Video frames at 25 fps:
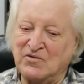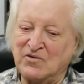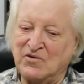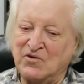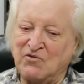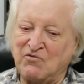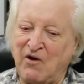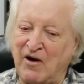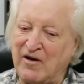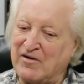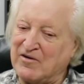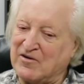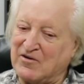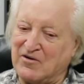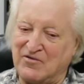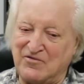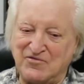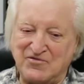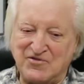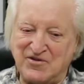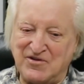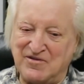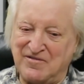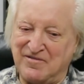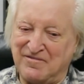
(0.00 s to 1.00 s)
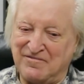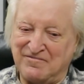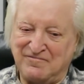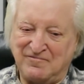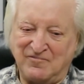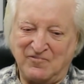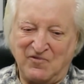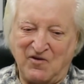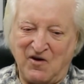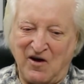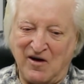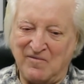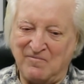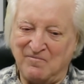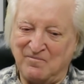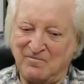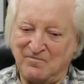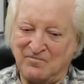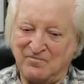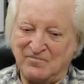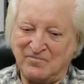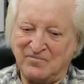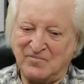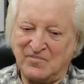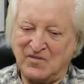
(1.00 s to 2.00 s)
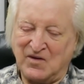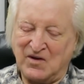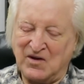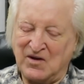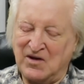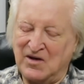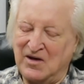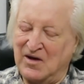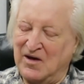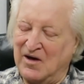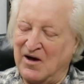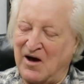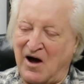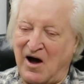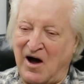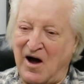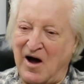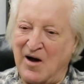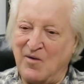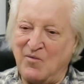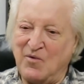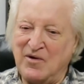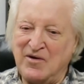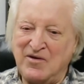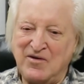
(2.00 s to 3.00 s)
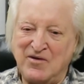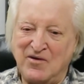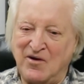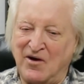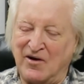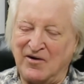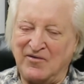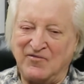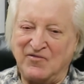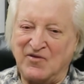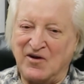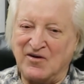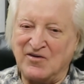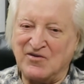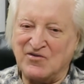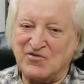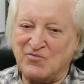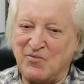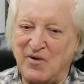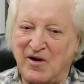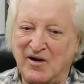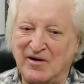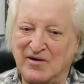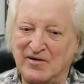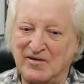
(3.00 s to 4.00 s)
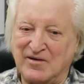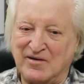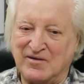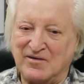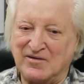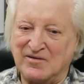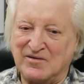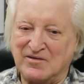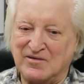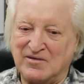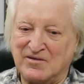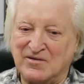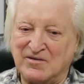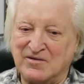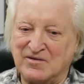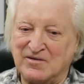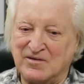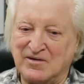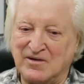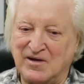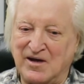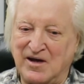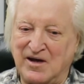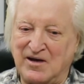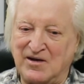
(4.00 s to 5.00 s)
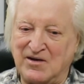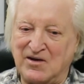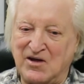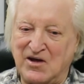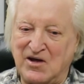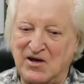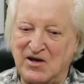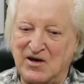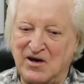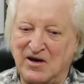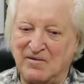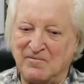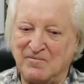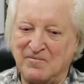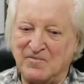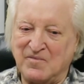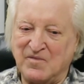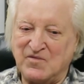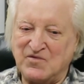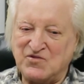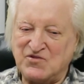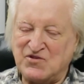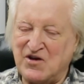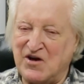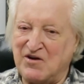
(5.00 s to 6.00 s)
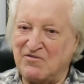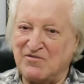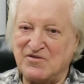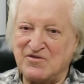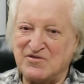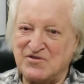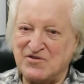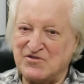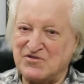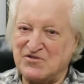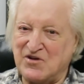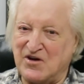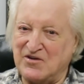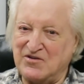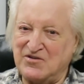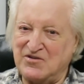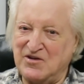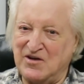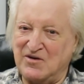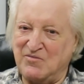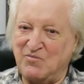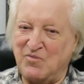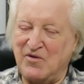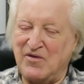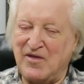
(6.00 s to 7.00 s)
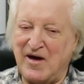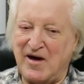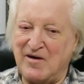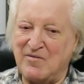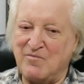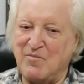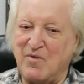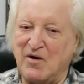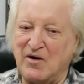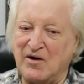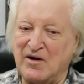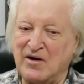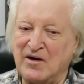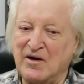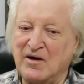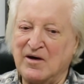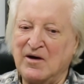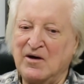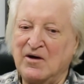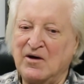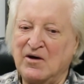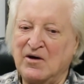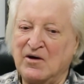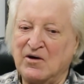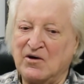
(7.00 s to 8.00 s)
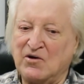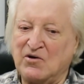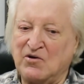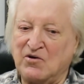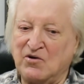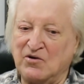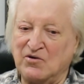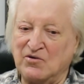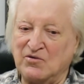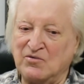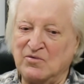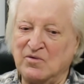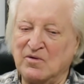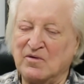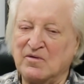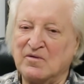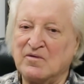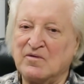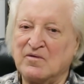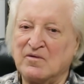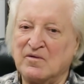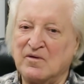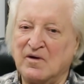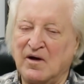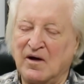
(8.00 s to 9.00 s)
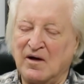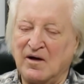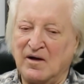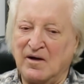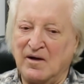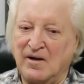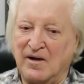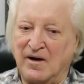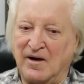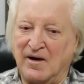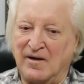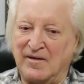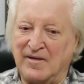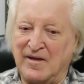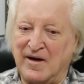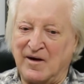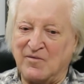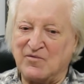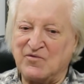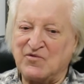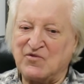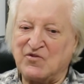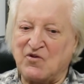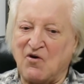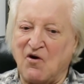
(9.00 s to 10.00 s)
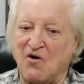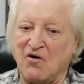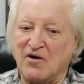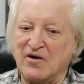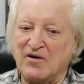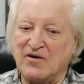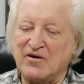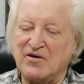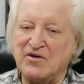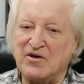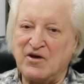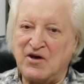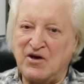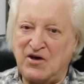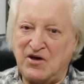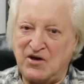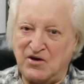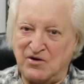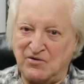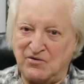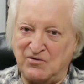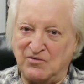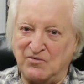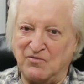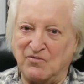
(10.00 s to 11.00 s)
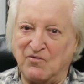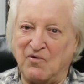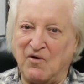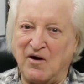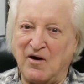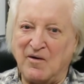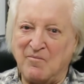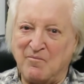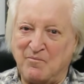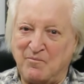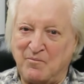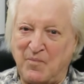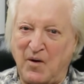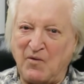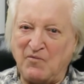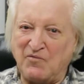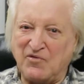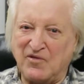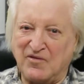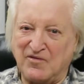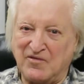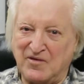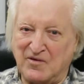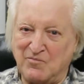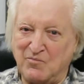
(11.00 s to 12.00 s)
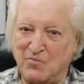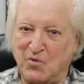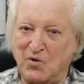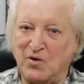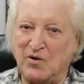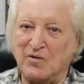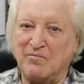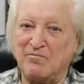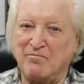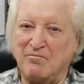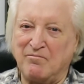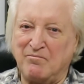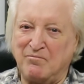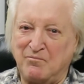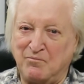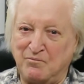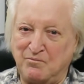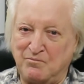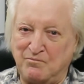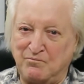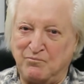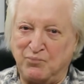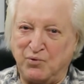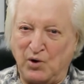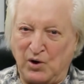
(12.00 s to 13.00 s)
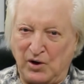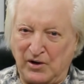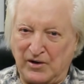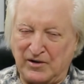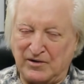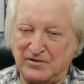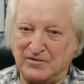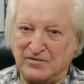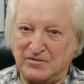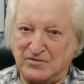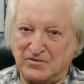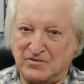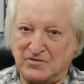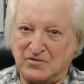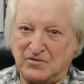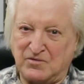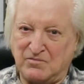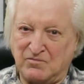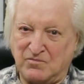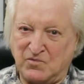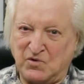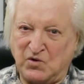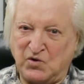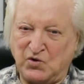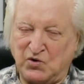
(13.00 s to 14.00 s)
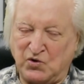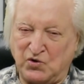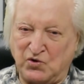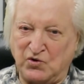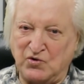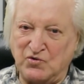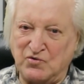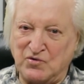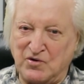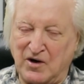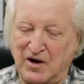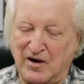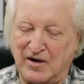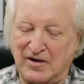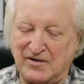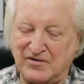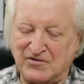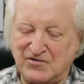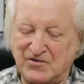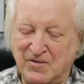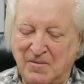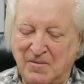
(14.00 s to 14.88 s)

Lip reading: great crew chief, right? I would not have done as well in the series as I did without my crew. And that was Colin and Hugh, right? Both of them were brilliant crew guys.